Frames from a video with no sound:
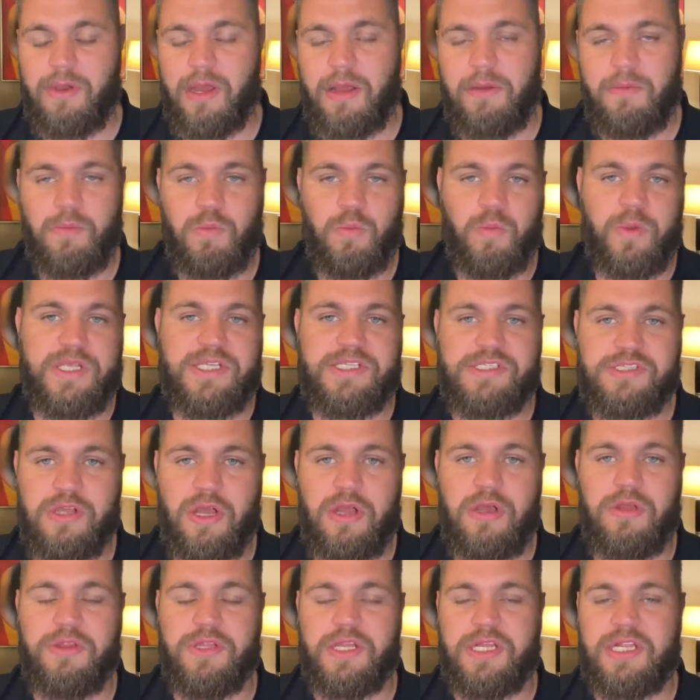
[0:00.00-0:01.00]
Uh, we
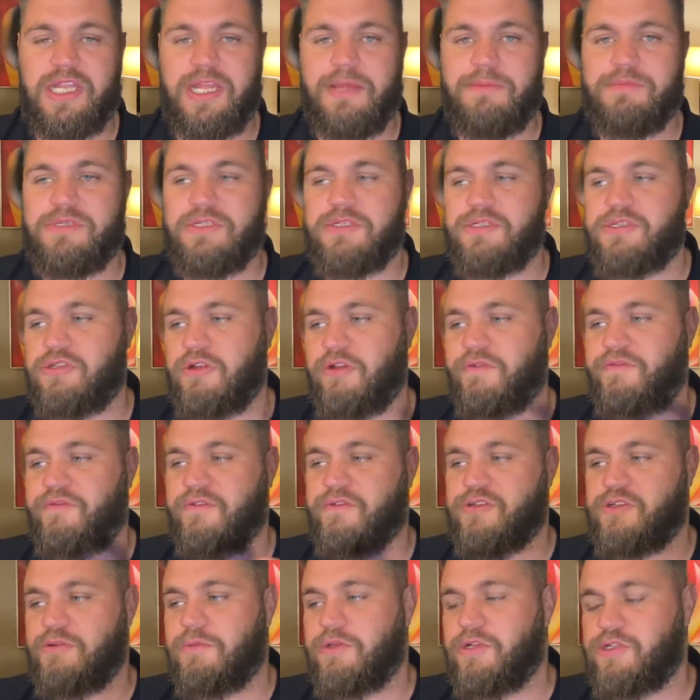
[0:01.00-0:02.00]
saw the clips and stuff
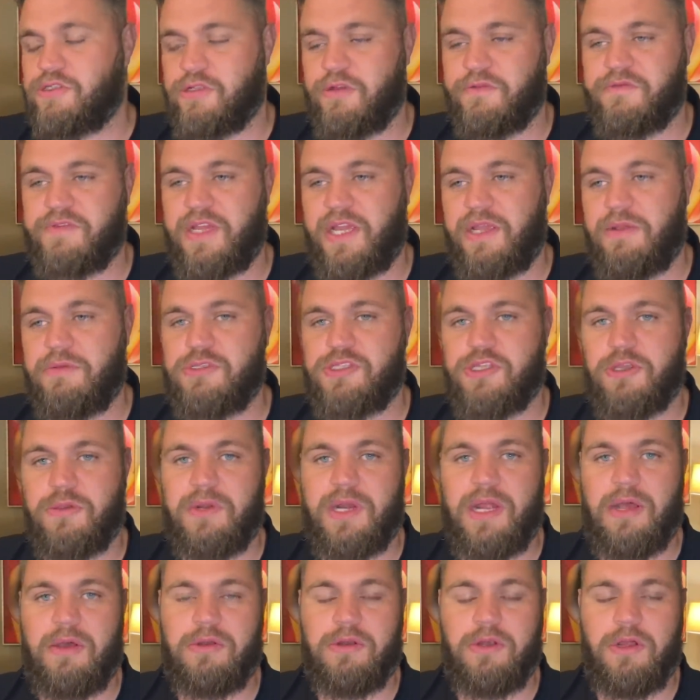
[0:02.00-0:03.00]
of some of the stuff that he was
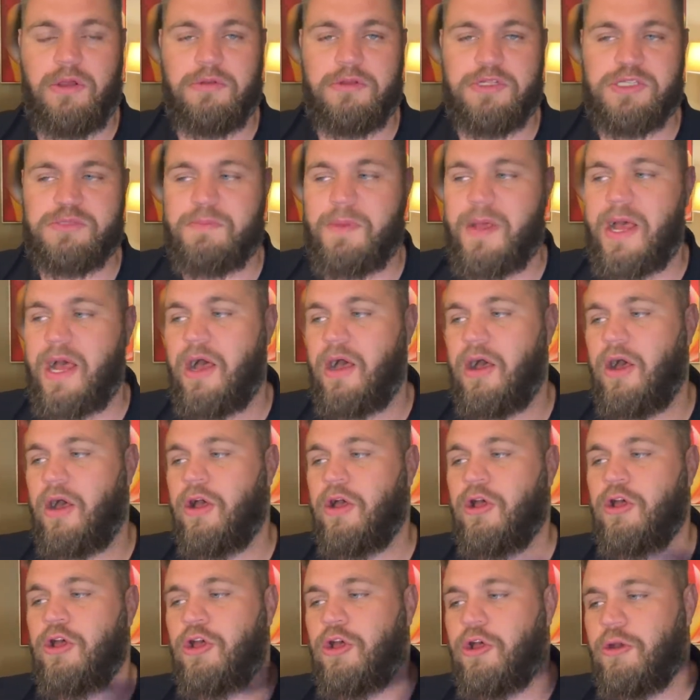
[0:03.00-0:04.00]
doing out on loan at Sparta,